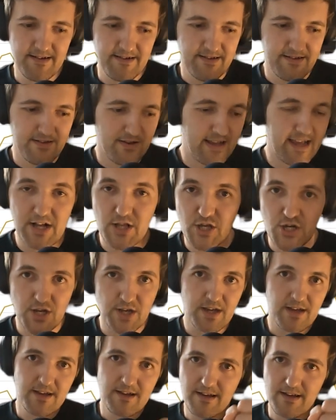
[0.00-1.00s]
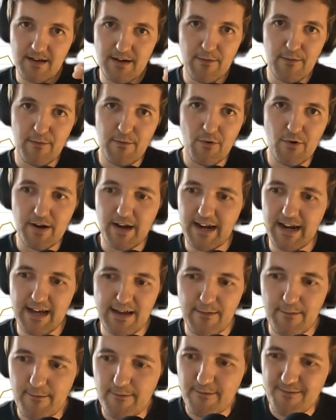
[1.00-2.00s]
Catching a falling
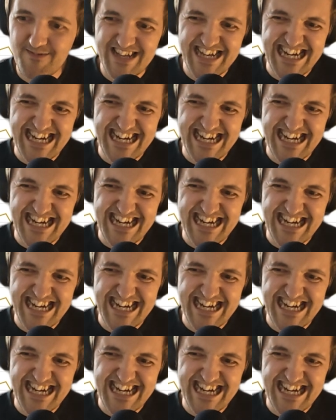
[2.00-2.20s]
knife,